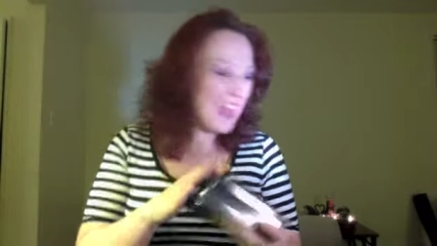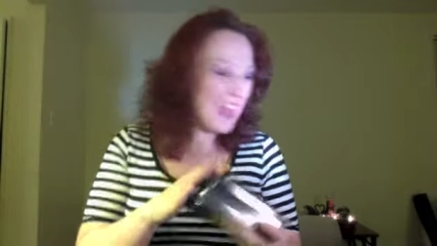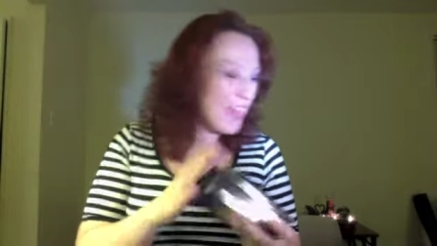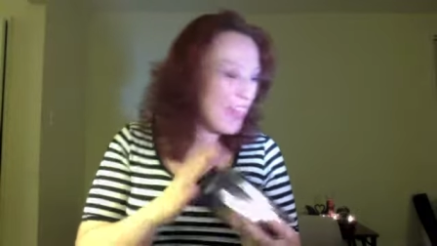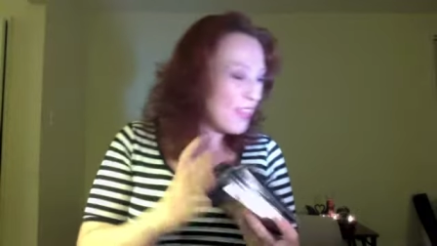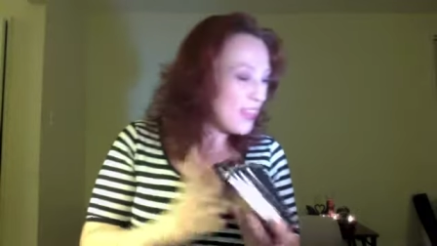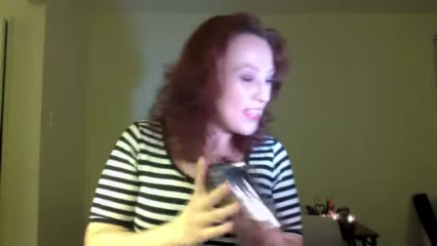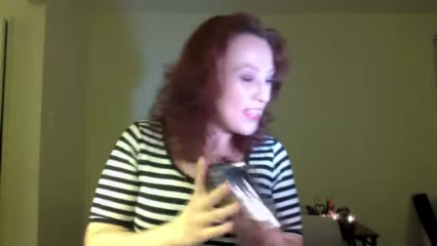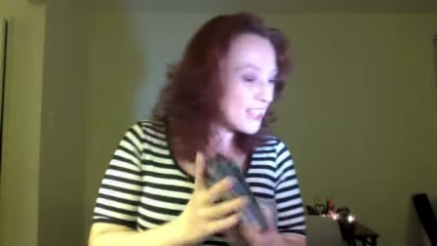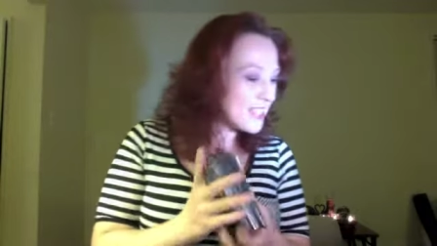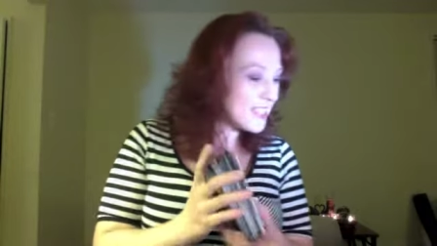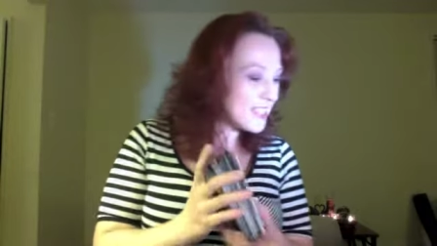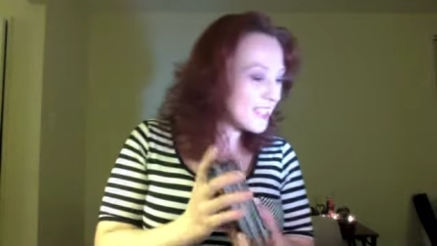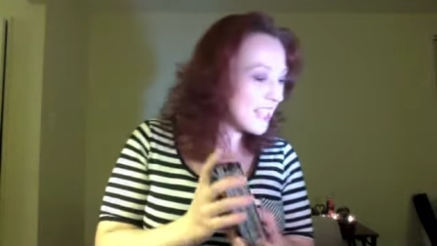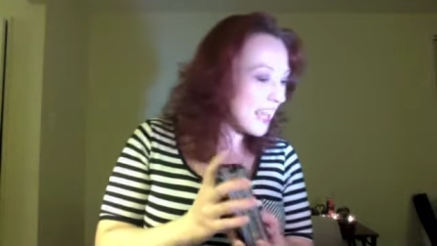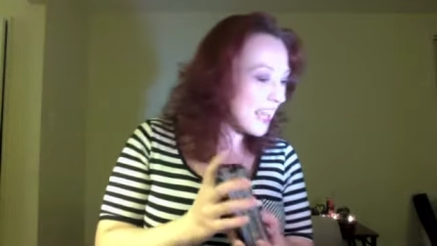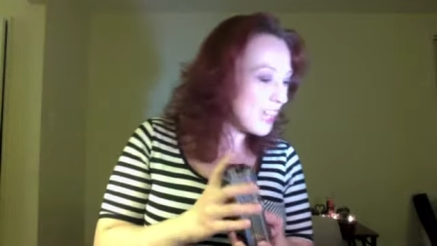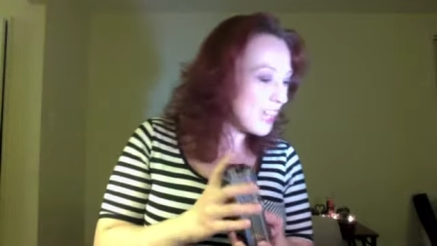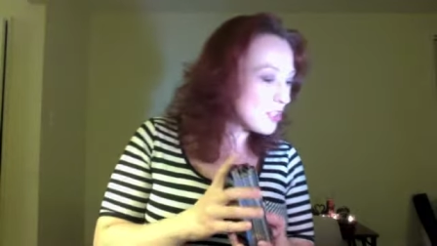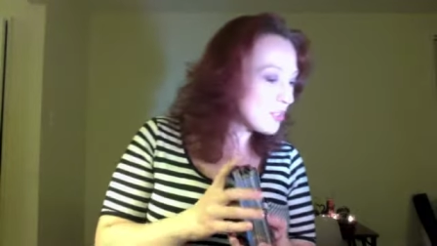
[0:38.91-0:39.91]
this is
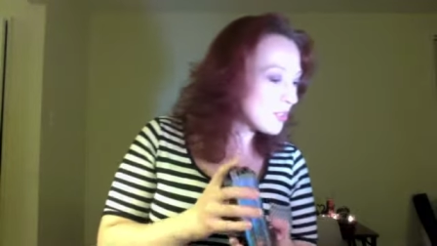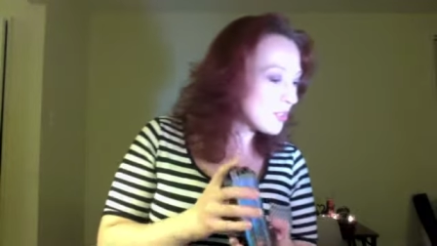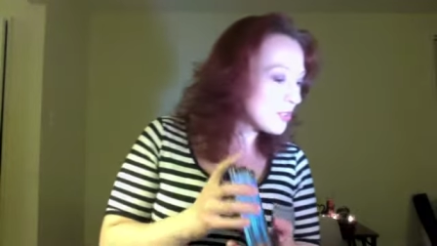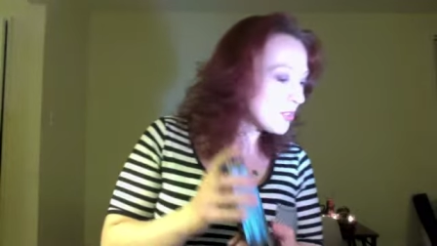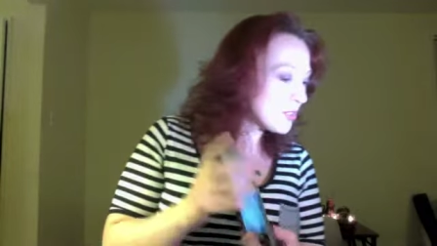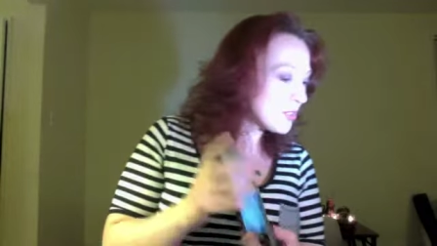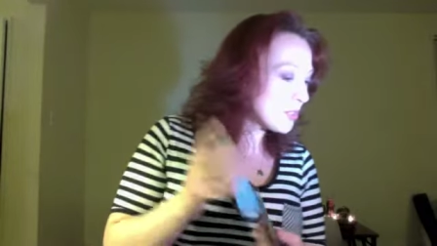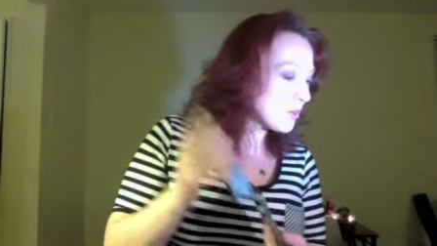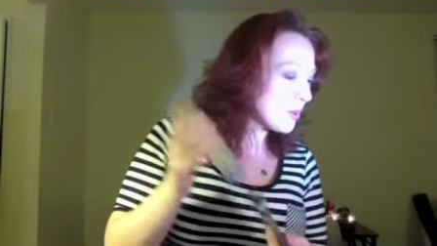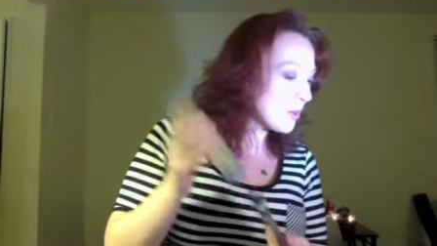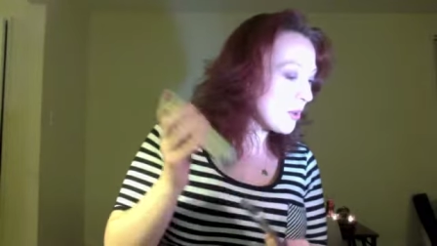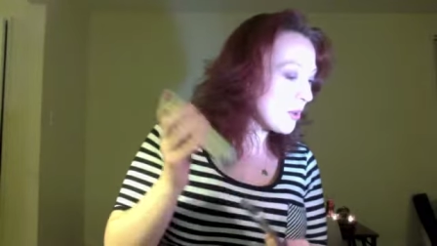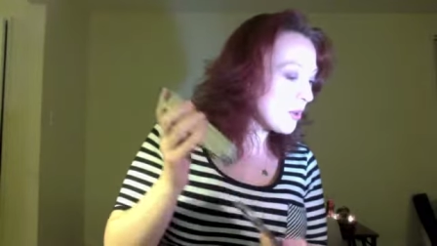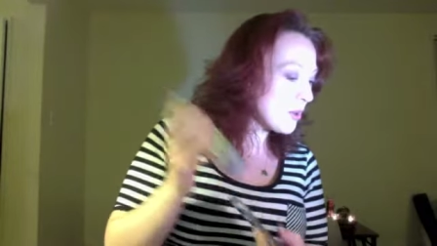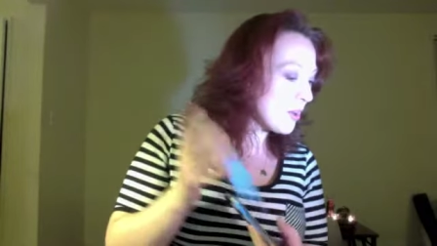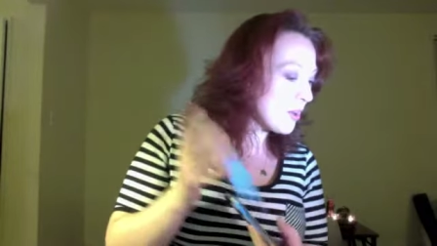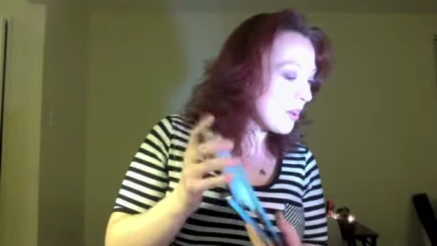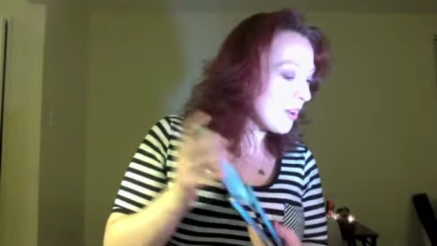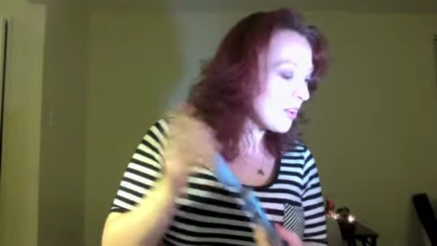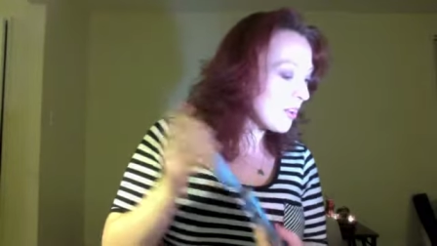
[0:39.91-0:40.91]
the Angel Tarot
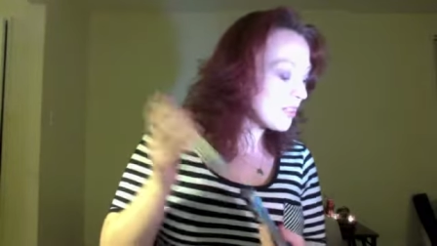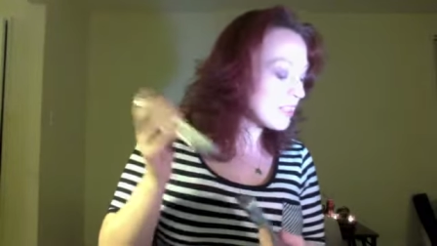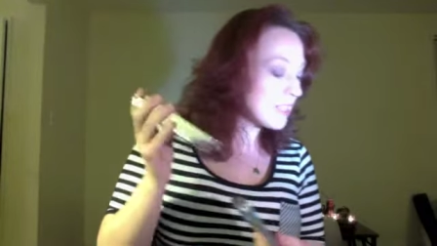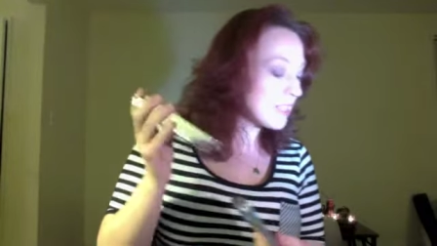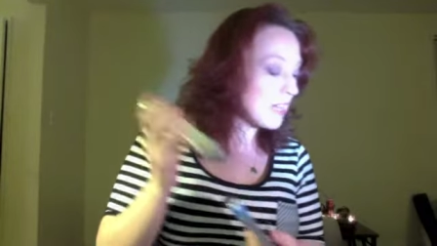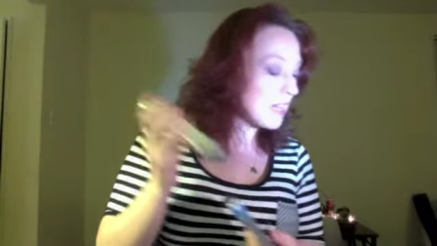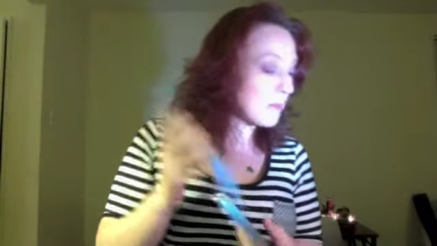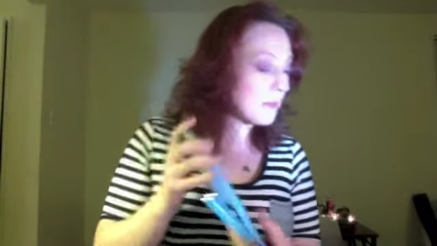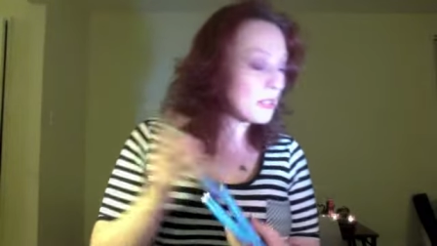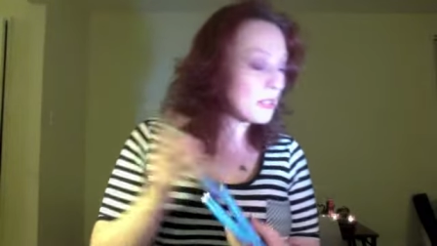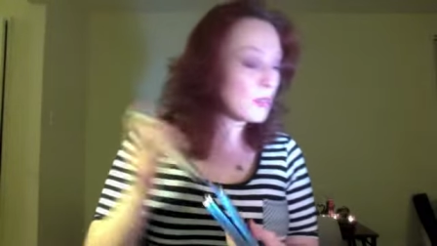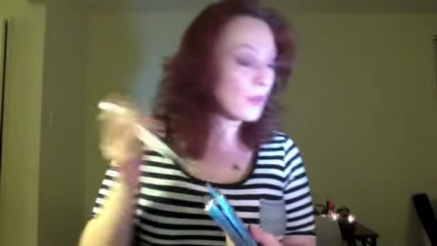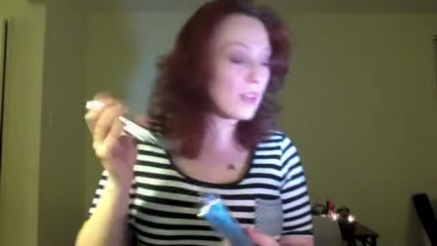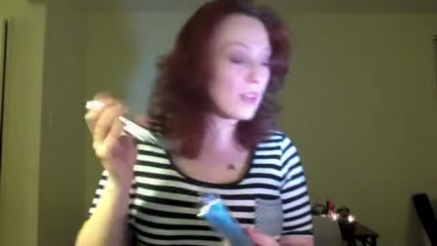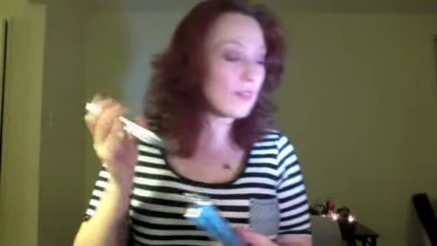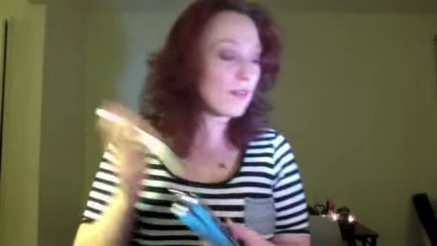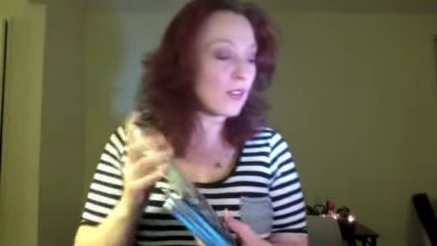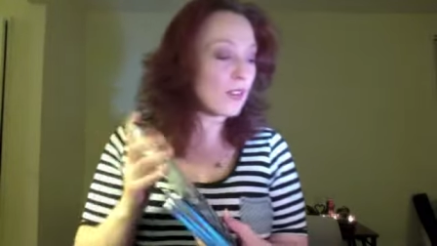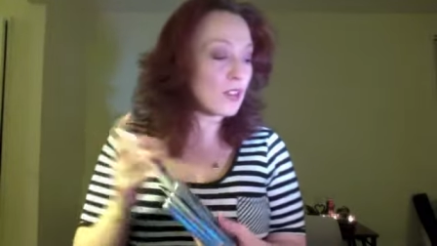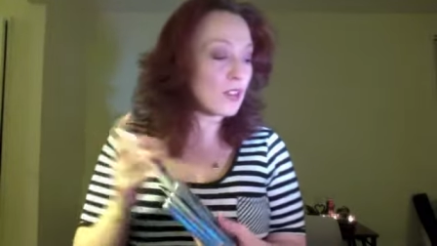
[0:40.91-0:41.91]
Cards deck by
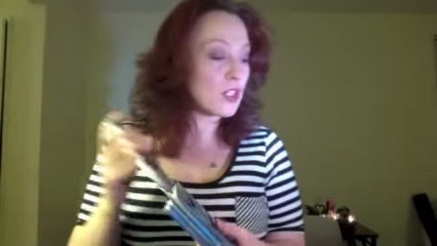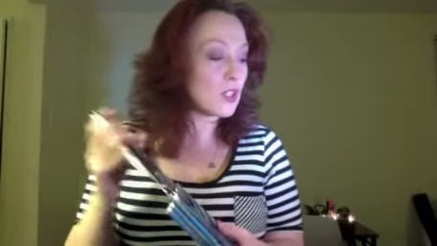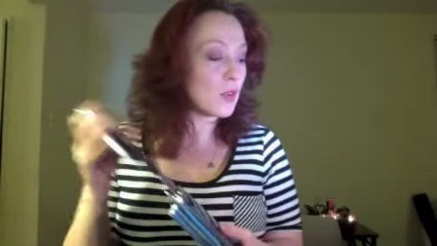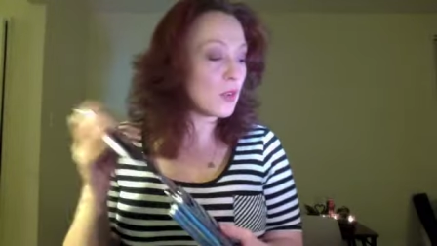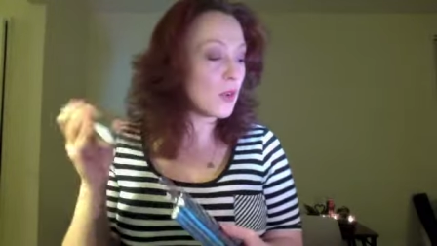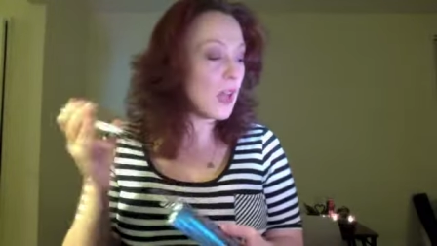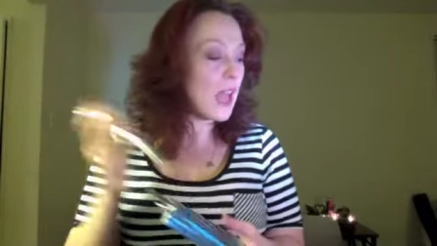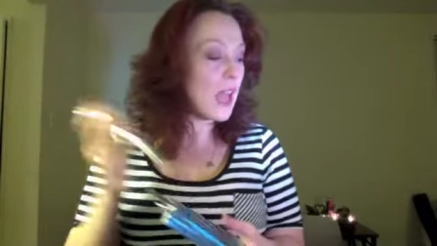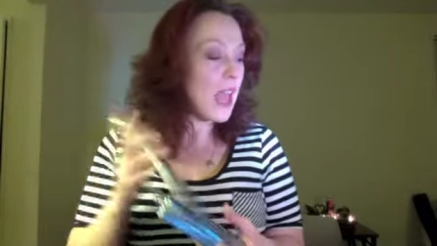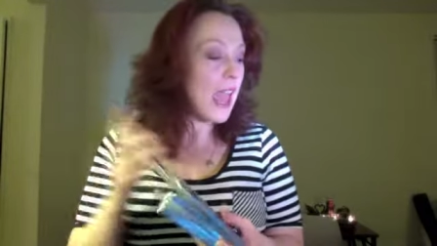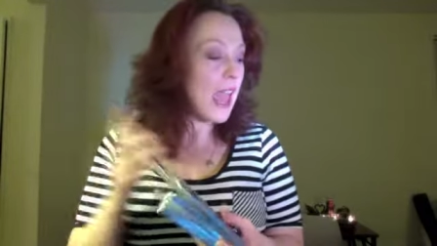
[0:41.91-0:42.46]
Doreen Virtue